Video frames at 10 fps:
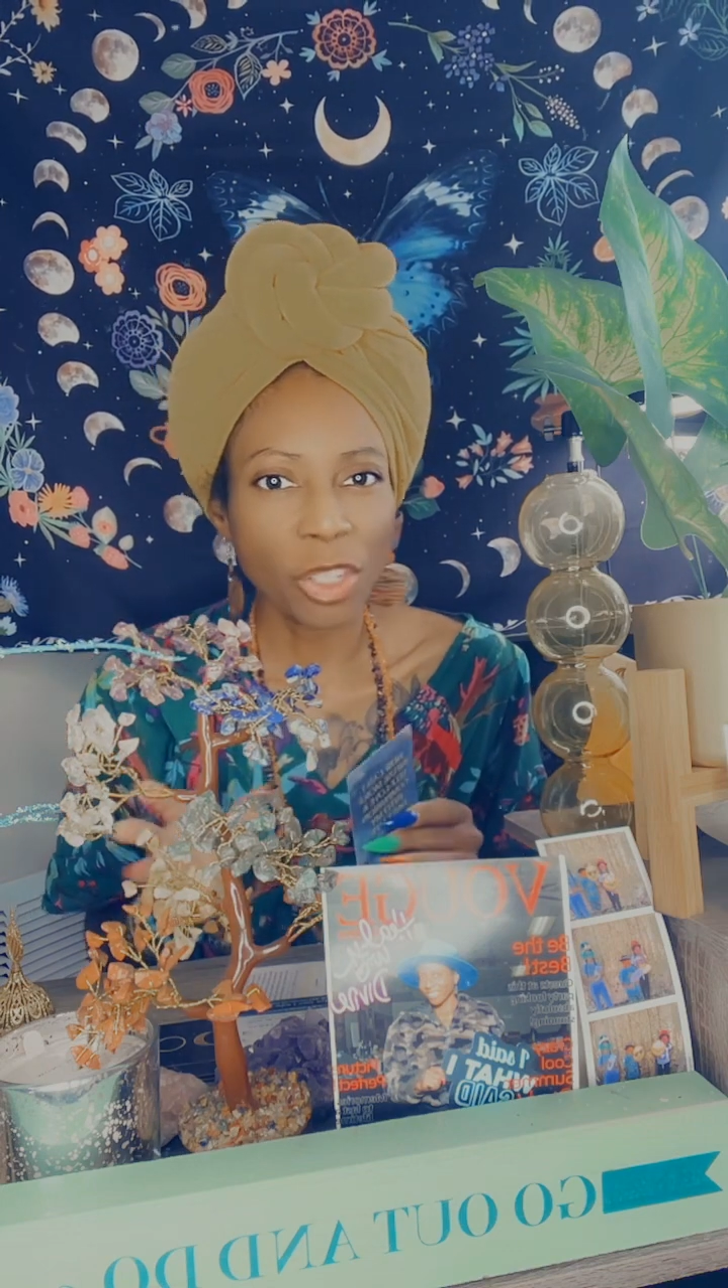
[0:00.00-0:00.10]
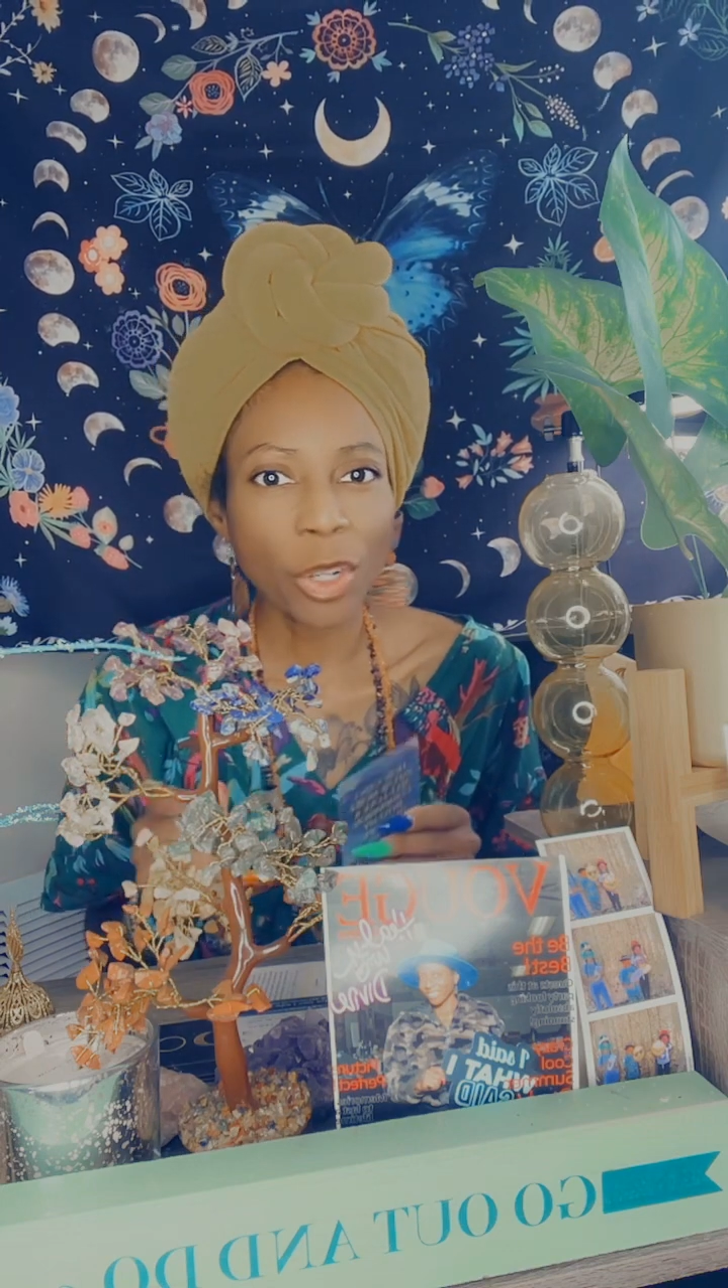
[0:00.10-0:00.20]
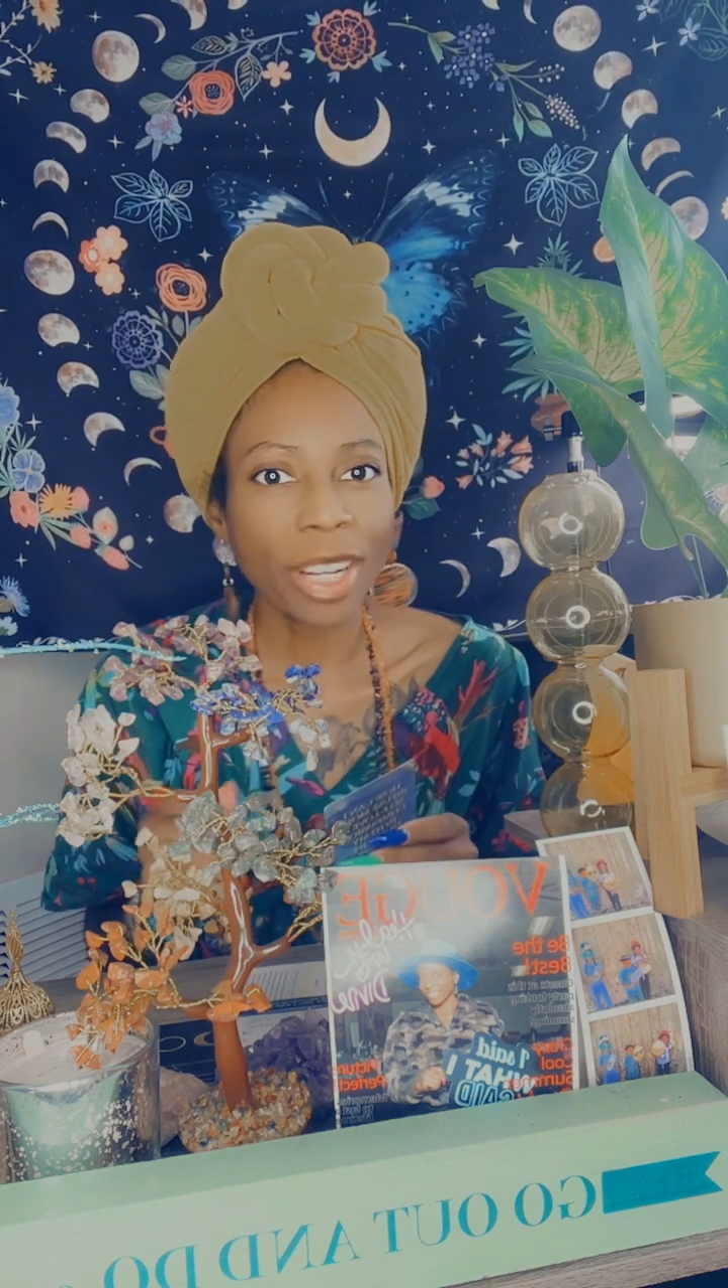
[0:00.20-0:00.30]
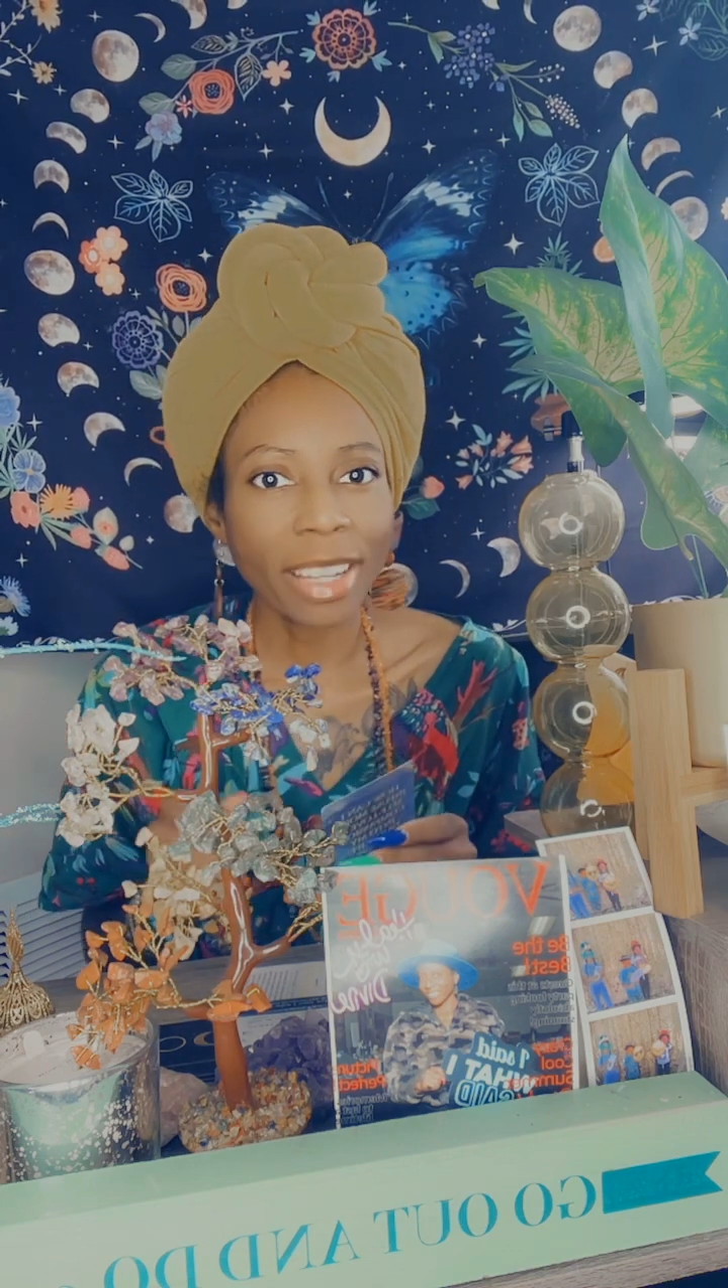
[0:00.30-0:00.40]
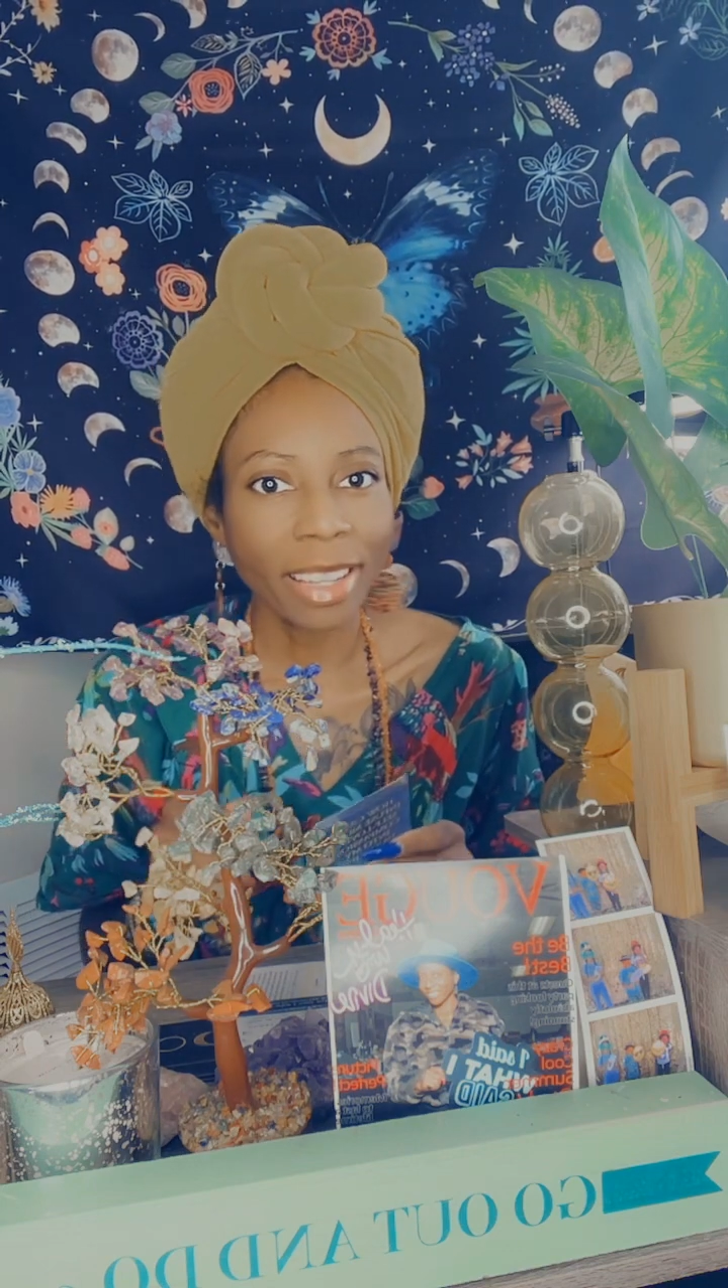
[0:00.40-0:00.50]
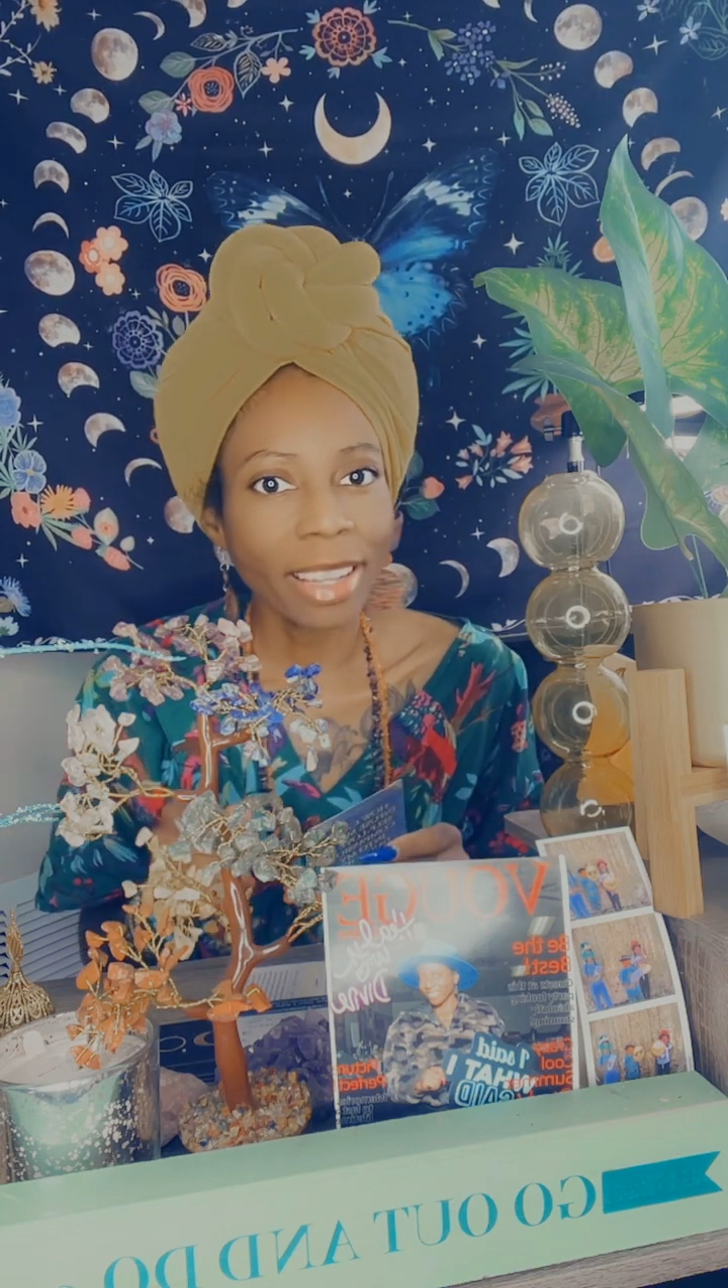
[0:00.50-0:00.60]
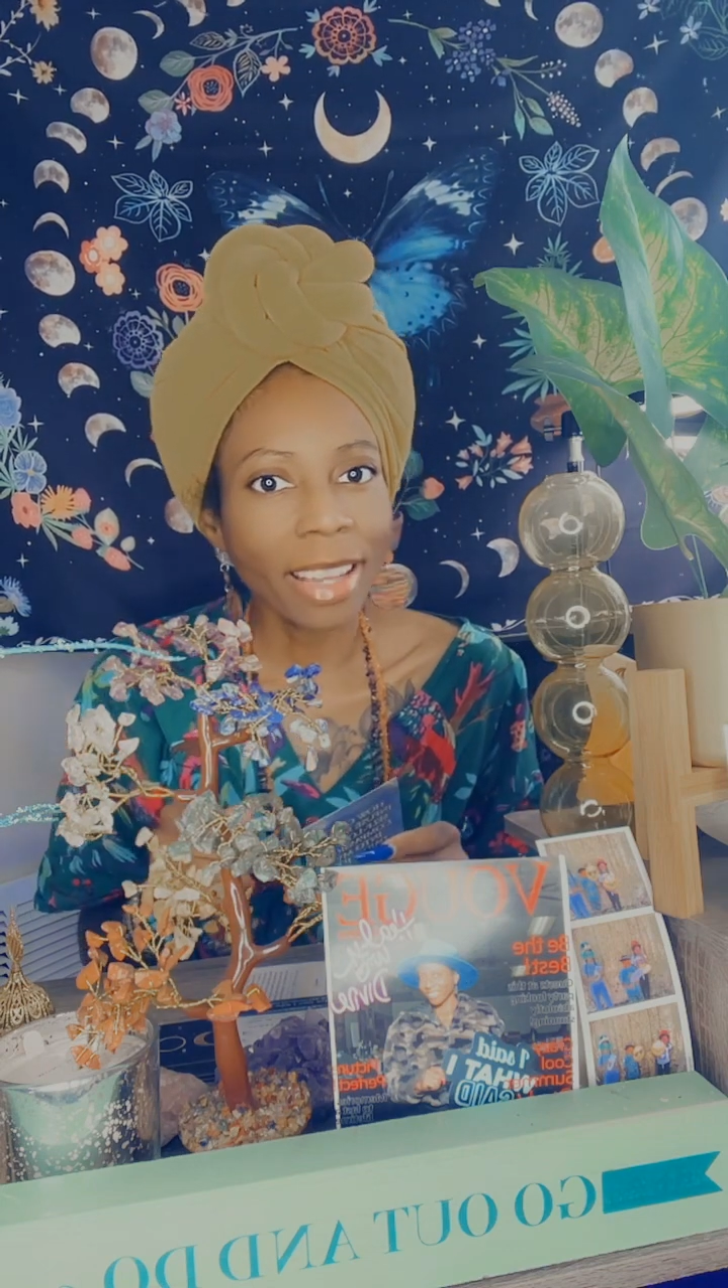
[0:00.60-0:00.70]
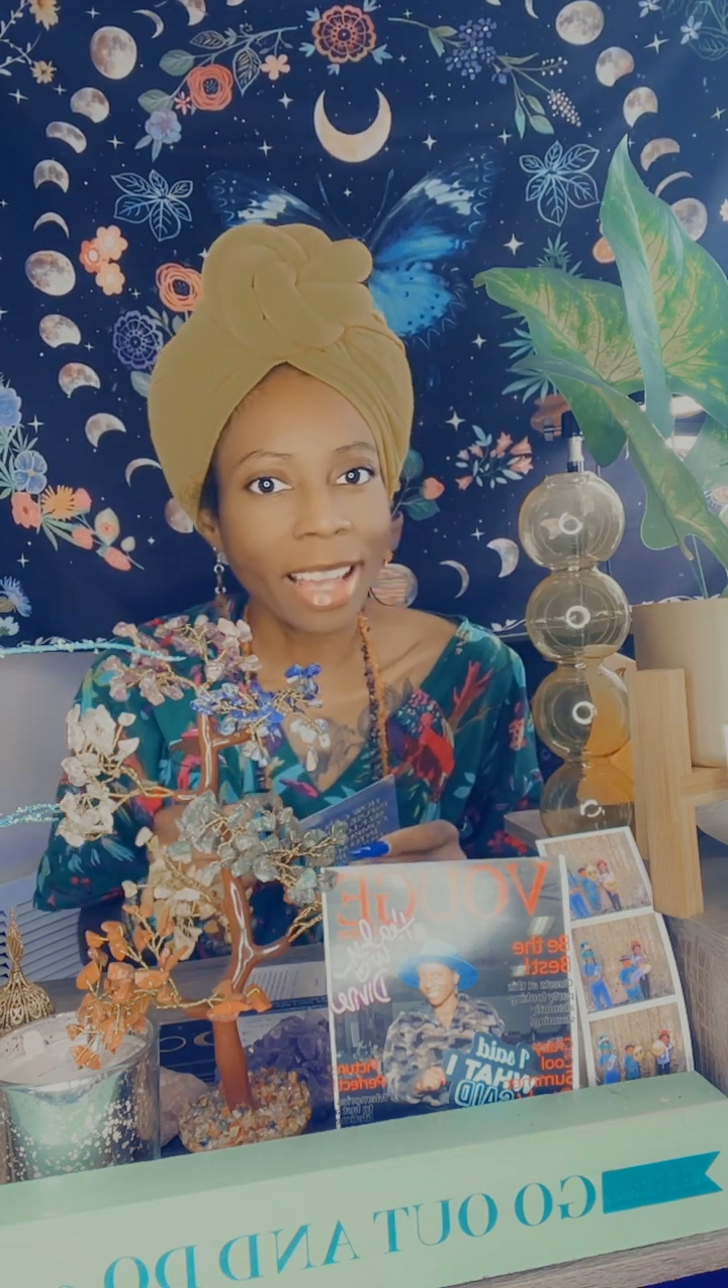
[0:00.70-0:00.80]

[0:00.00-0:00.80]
tricky